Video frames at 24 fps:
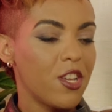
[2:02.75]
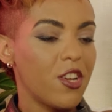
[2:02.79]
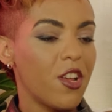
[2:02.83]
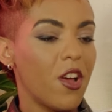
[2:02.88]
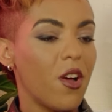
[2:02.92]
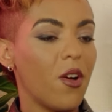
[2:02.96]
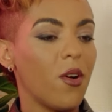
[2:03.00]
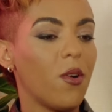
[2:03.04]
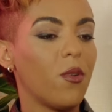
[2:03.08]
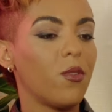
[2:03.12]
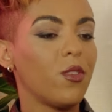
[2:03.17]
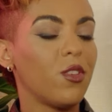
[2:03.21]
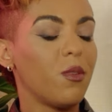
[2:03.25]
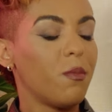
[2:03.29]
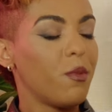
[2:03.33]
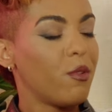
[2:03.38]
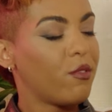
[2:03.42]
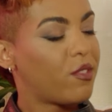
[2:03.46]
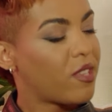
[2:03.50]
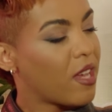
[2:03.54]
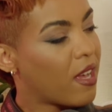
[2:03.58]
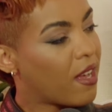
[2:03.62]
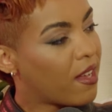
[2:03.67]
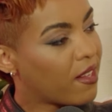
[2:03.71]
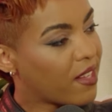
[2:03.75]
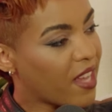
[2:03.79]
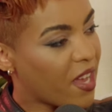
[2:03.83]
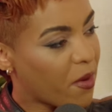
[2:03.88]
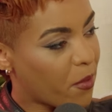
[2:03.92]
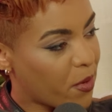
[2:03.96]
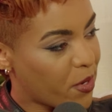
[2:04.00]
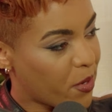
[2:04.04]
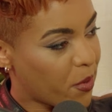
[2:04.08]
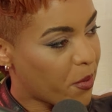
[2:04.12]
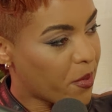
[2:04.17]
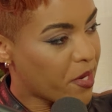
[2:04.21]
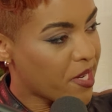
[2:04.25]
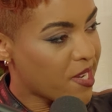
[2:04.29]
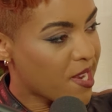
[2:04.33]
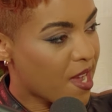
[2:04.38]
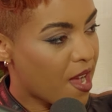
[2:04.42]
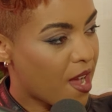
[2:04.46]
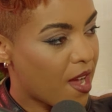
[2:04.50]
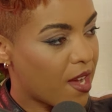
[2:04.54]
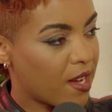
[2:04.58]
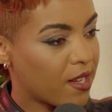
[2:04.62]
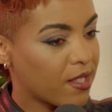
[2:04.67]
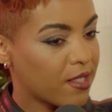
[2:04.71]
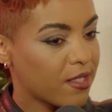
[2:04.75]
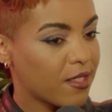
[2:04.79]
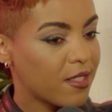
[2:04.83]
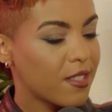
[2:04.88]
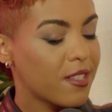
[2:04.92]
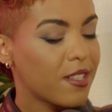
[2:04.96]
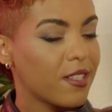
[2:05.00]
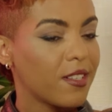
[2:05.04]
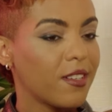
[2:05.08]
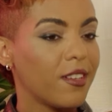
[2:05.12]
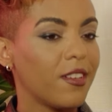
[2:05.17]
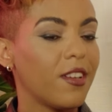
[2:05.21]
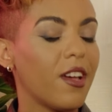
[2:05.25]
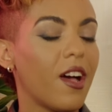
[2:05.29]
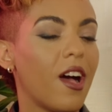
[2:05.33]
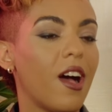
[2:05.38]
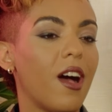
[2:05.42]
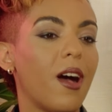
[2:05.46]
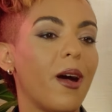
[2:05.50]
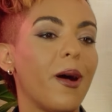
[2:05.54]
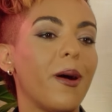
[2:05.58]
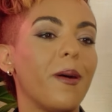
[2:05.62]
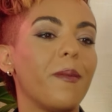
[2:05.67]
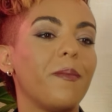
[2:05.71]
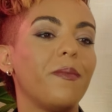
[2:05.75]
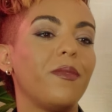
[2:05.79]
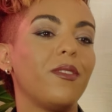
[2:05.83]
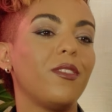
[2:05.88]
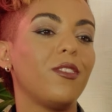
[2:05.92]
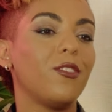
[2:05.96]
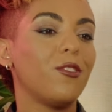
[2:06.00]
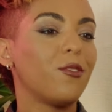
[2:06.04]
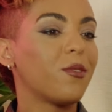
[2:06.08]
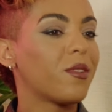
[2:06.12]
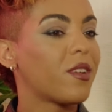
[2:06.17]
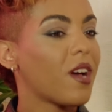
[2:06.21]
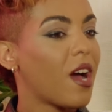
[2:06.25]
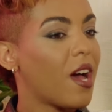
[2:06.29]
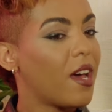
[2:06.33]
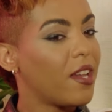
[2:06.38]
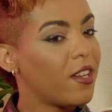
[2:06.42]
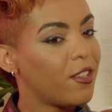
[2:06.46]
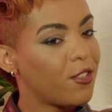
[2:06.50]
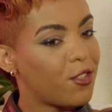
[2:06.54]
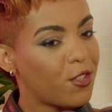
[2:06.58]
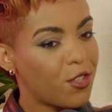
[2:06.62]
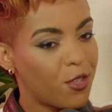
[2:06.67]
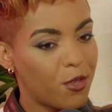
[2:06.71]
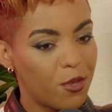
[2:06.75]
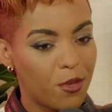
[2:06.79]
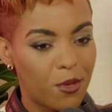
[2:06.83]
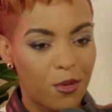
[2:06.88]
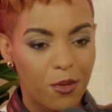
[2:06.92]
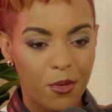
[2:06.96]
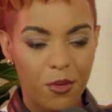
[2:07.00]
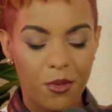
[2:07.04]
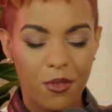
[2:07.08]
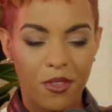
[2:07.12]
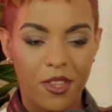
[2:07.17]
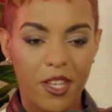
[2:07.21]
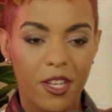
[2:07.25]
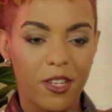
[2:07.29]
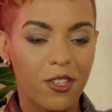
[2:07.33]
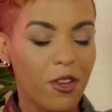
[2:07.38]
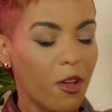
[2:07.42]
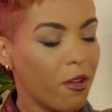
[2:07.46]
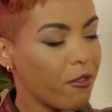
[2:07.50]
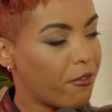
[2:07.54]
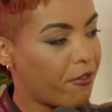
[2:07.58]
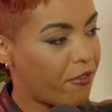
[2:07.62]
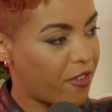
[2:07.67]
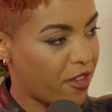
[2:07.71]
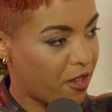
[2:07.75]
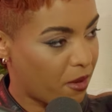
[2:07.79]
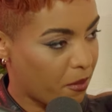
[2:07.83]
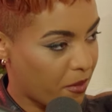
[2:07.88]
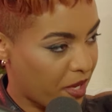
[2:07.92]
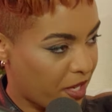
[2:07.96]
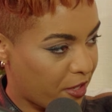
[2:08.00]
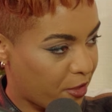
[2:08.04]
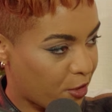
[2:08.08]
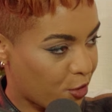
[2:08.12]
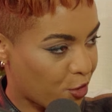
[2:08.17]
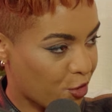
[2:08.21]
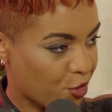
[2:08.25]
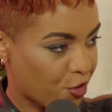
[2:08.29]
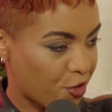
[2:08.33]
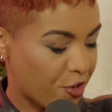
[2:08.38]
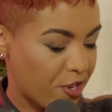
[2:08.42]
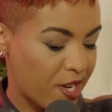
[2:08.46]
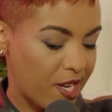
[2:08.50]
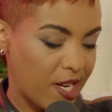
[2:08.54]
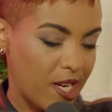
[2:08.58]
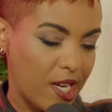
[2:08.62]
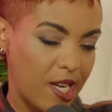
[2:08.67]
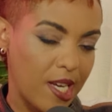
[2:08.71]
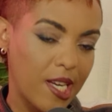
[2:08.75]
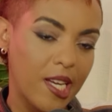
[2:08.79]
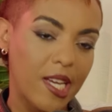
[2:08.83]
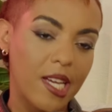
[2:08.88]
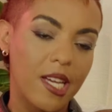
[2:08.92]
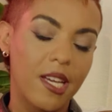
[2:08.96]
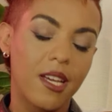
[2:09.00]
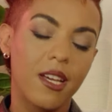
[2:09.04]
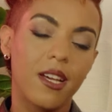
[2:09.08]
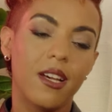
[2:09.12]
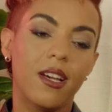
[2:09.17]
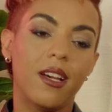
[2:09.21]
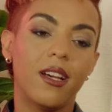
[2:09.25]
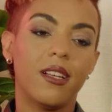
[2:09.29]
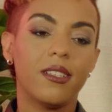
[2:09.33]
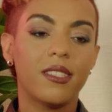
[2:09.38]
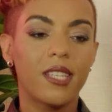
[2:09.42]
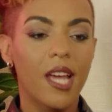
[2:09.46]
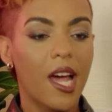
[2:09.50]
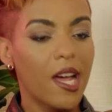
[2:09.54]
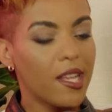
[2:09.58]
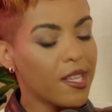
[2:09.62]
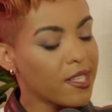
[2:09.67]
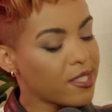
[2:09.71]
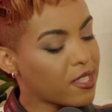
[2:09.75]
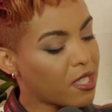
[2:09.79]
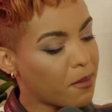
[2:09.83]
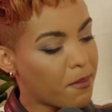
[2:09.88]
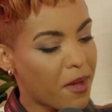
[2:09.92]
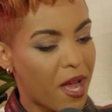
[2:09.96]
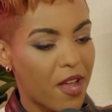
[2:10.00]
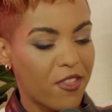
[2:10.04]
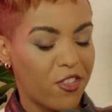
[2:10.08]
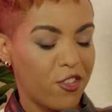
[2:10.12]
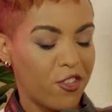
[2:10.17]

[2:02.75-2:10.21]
know, you moved to LA when you were young. Um, you got into the adult film industry. Mm -hmm. Tell us about